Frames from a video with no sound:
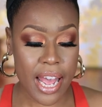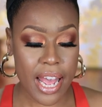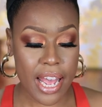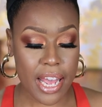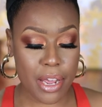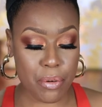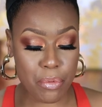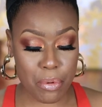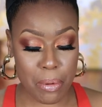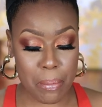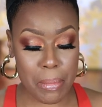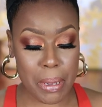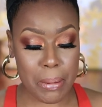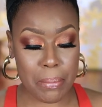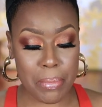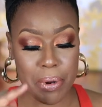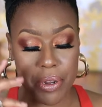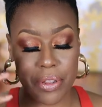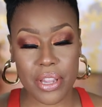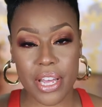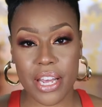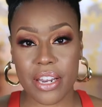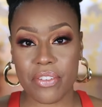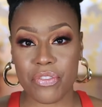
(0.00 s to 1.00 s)
And remember
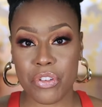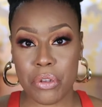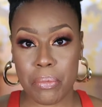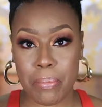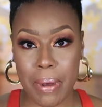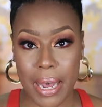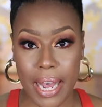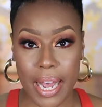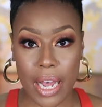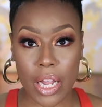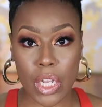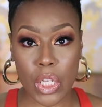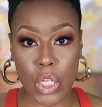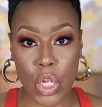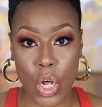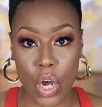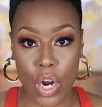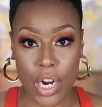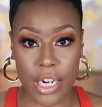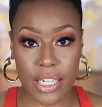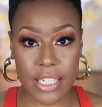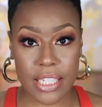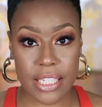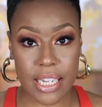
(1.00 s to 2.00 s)
that if you buy a
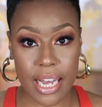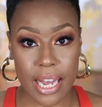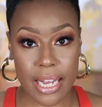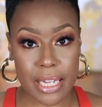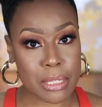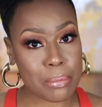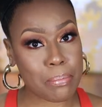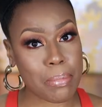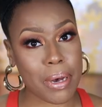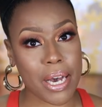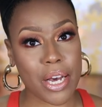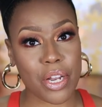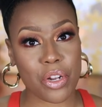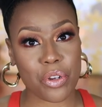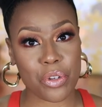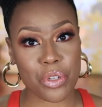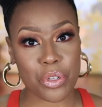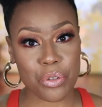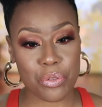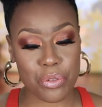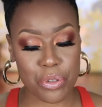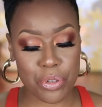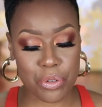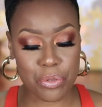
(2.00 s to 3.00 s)
large size bottle,
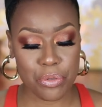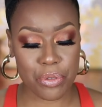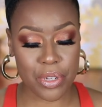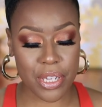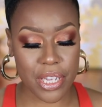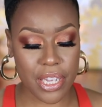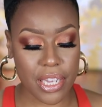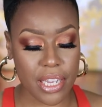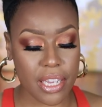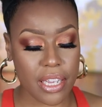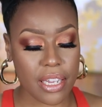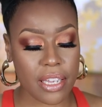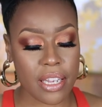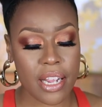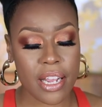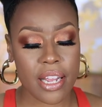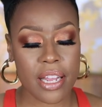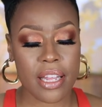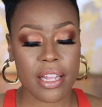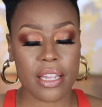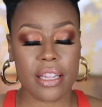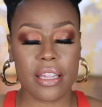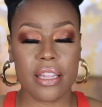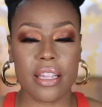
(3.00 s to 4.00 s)
you do get
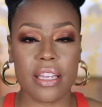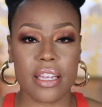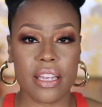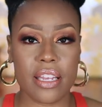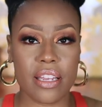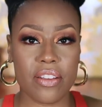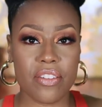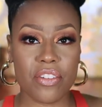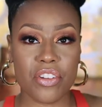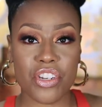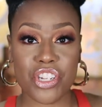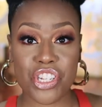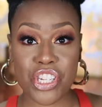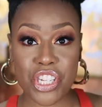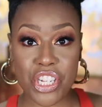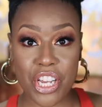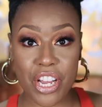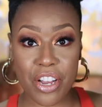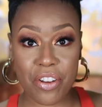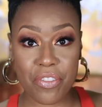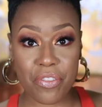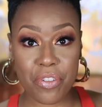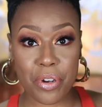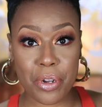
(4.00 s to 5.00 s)
the
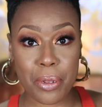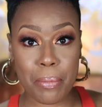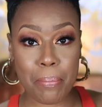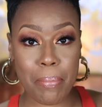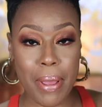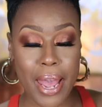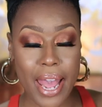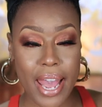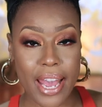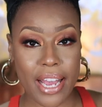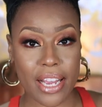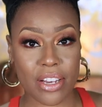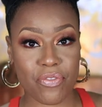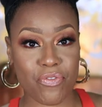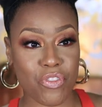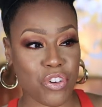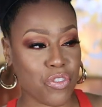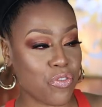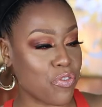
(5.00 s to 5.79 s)
discovery pack for